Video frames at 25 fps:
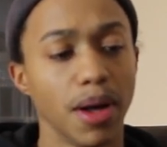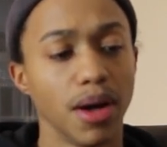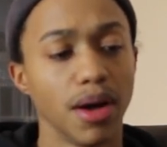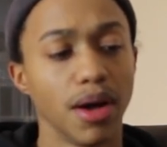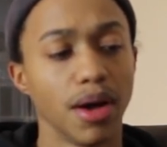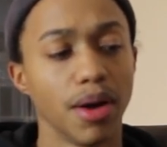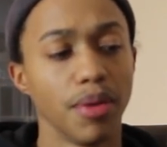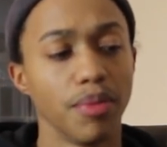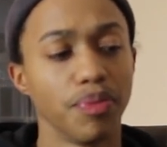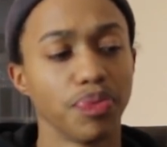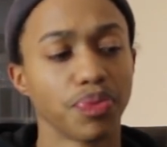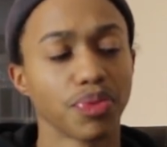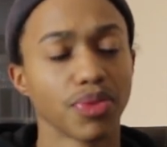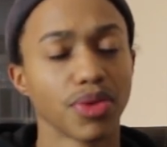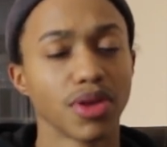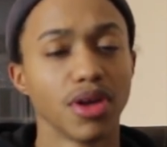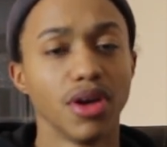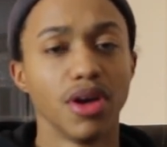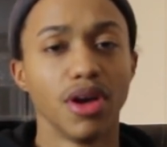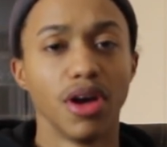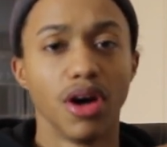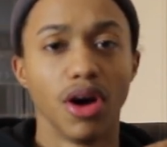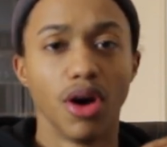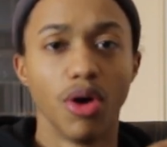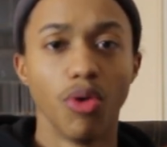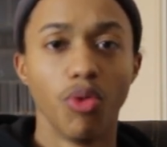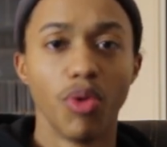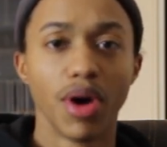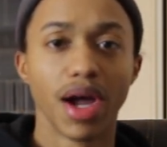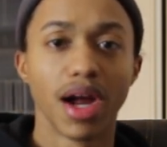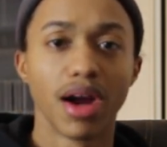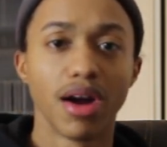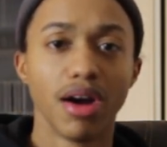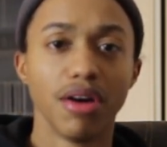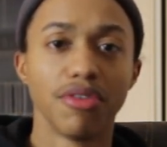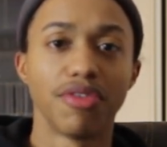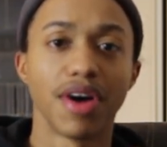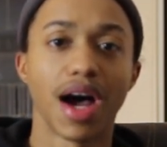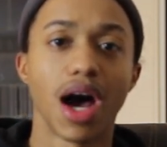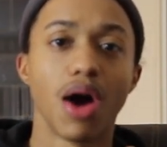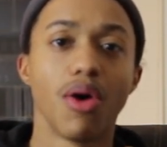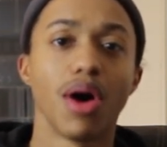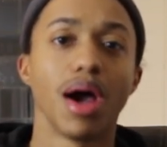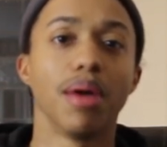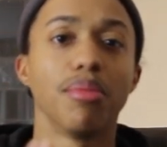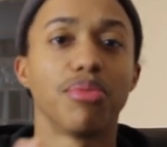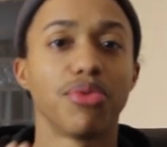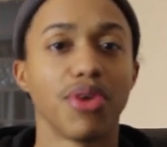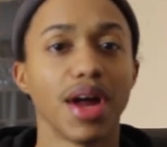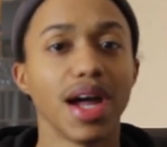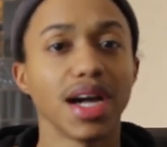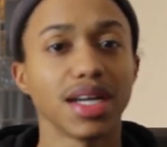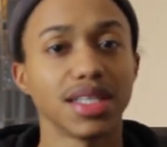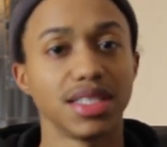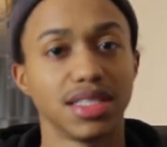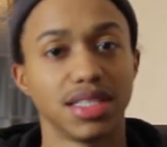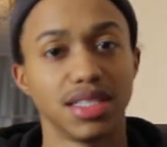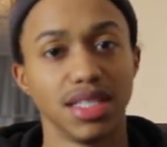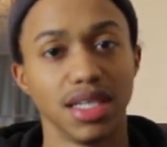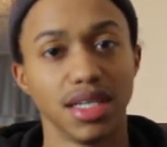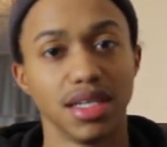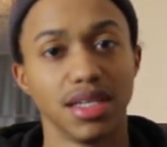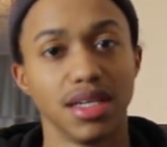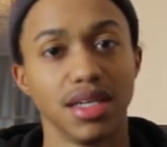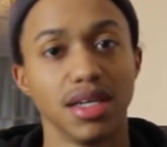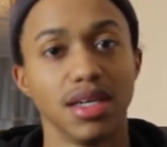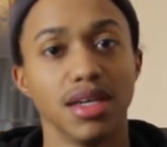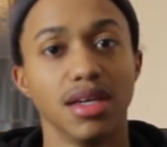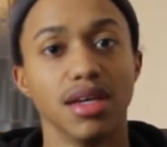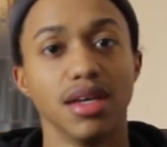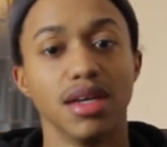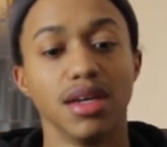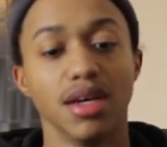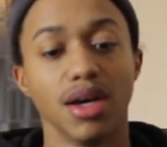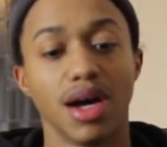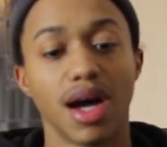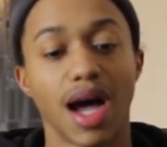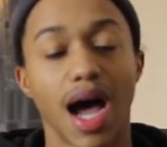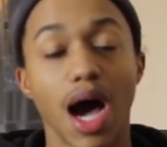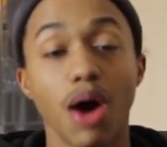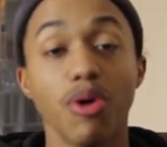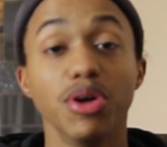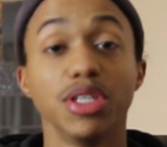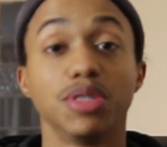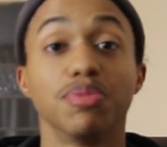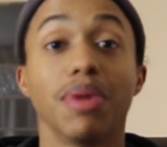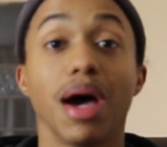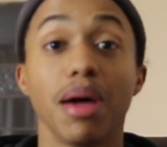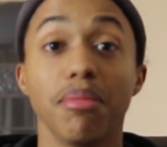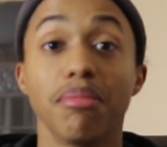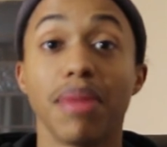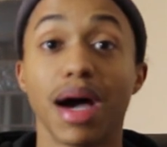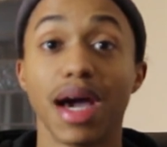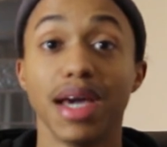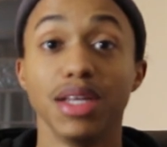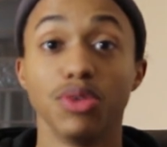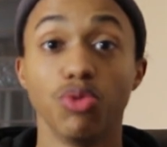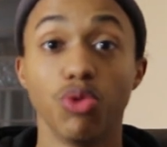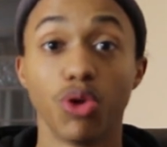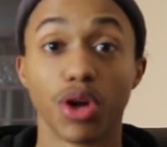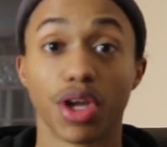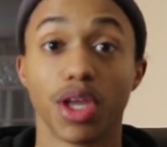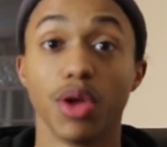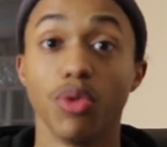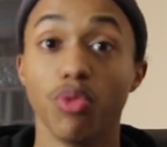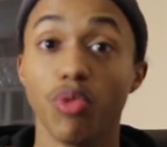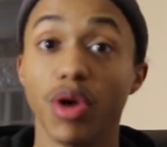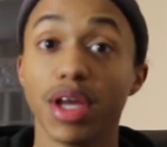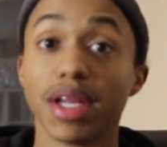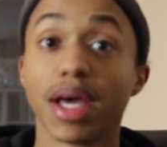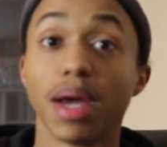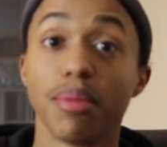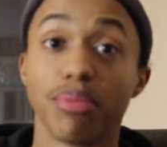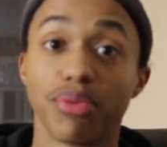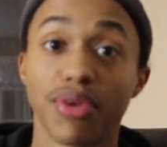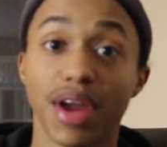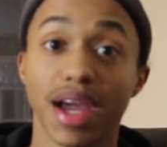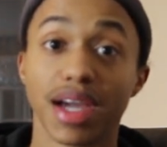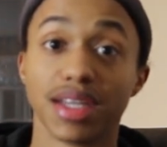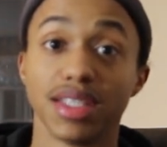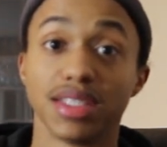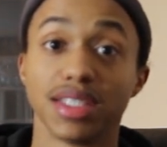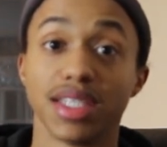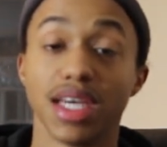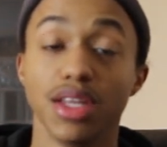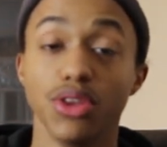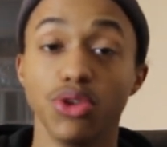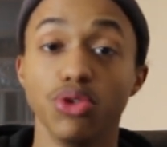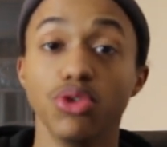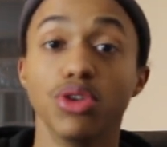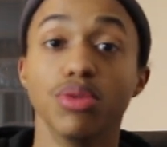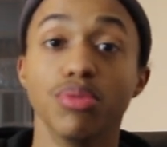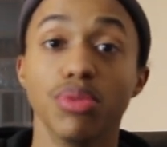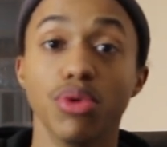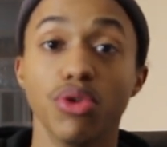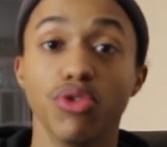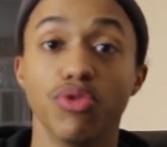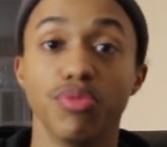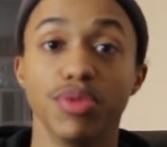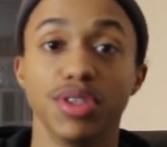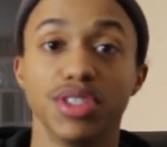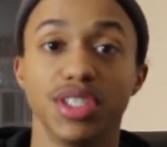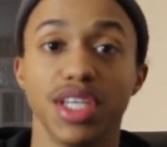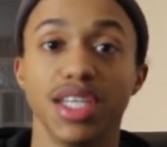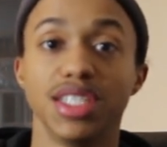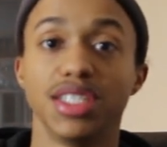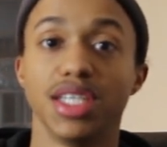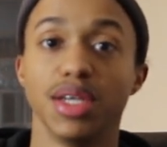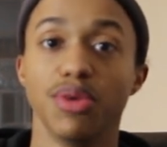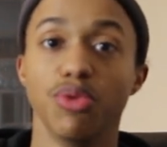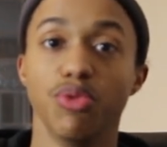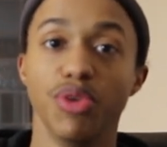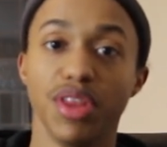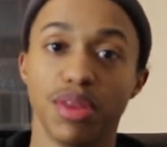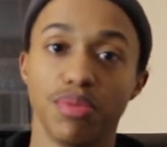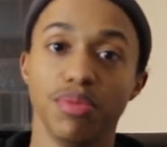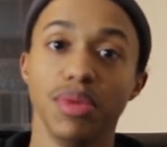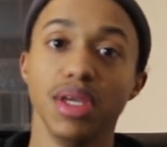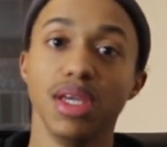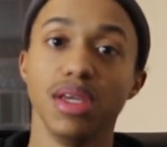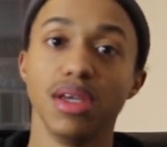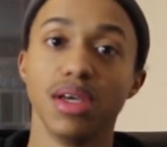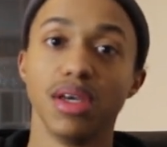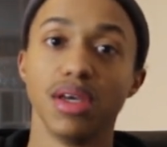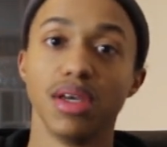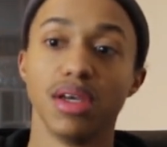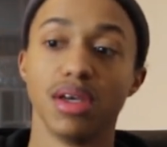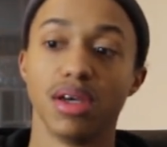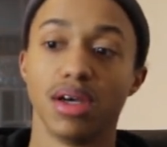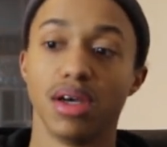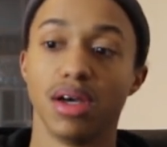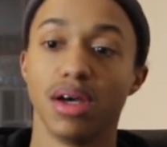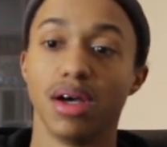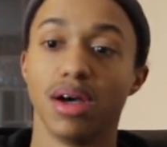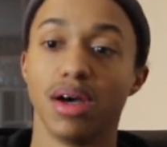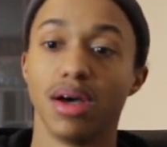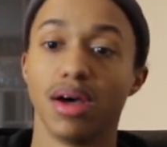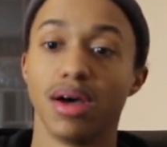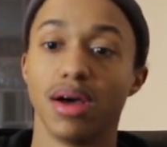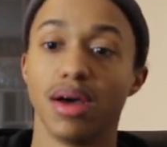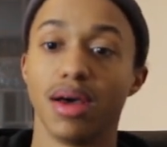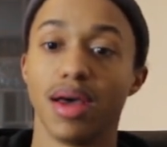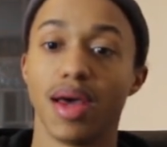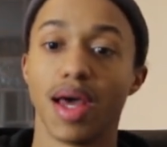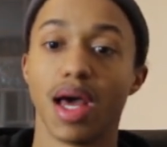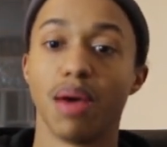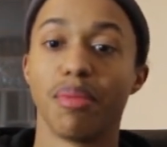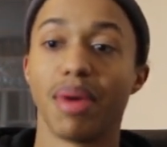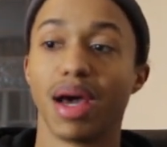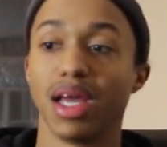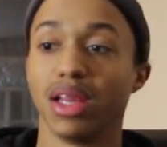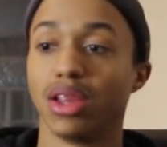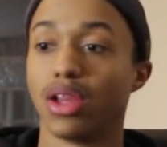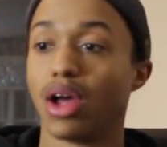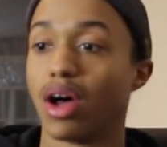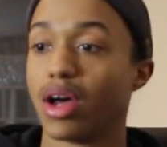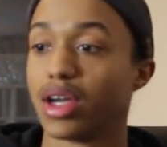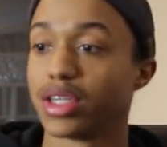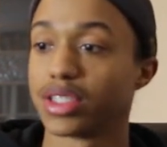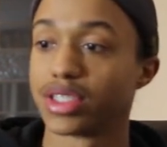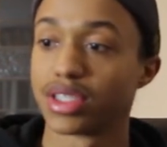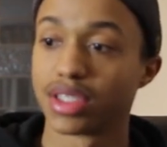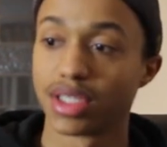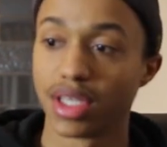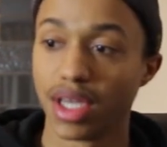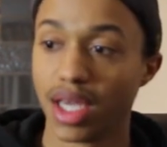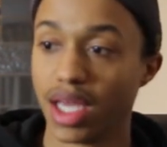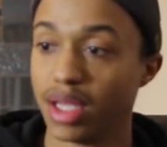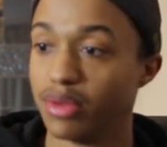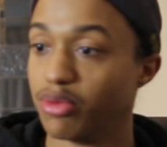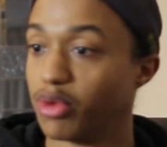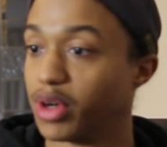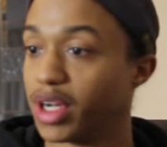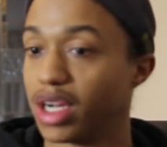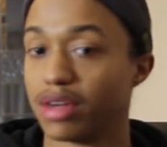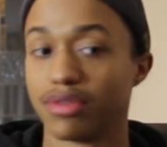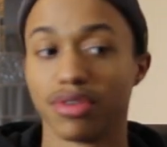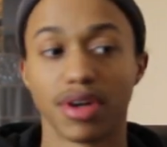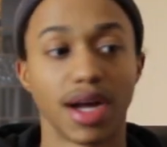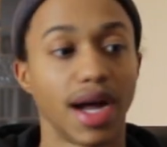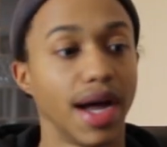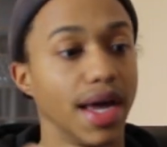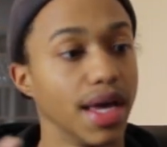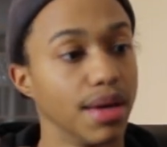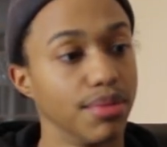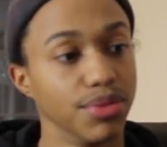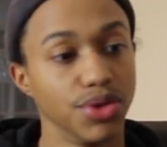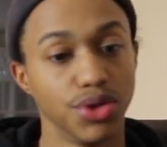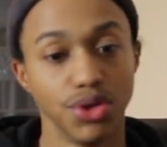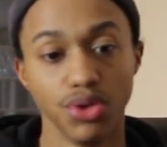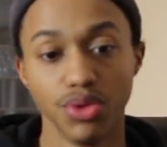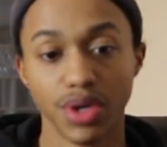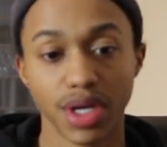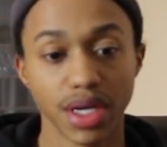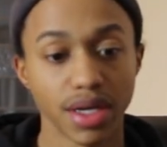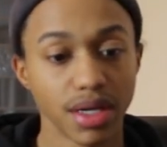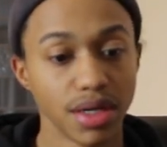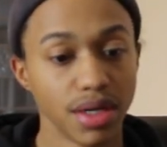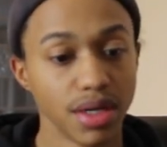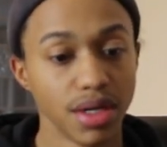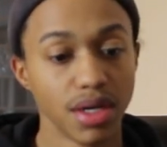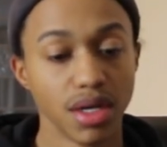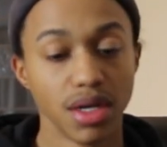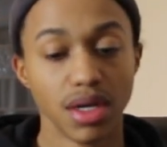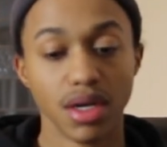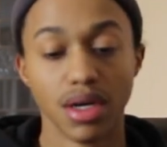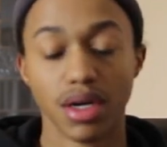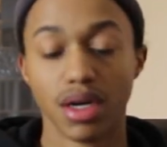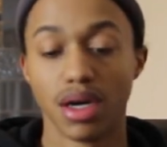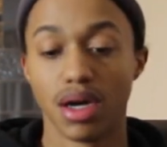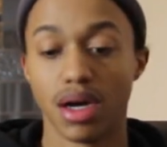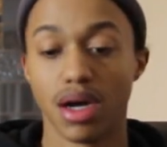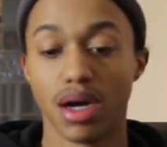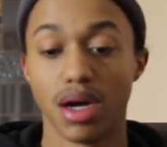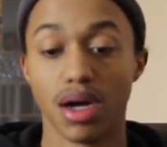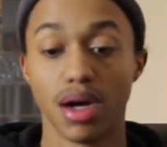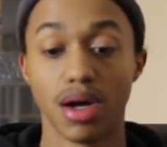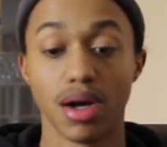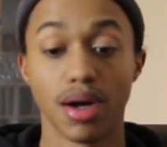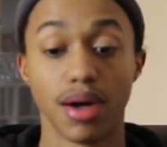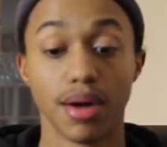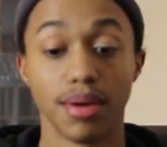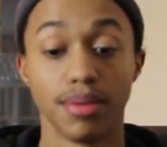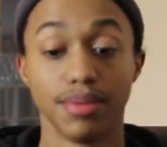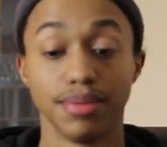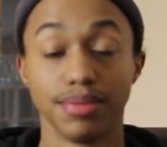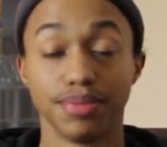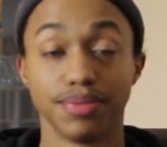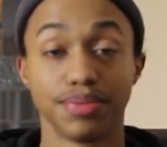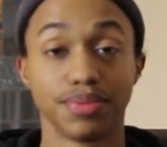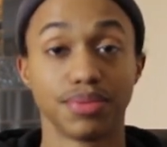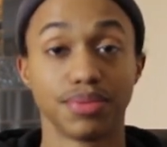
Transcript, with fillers: um, aware of how I'm practicing? How is my mind working when I practice and do the movements? Is it with me? Uh, am I lost in whatever I am doing? Um,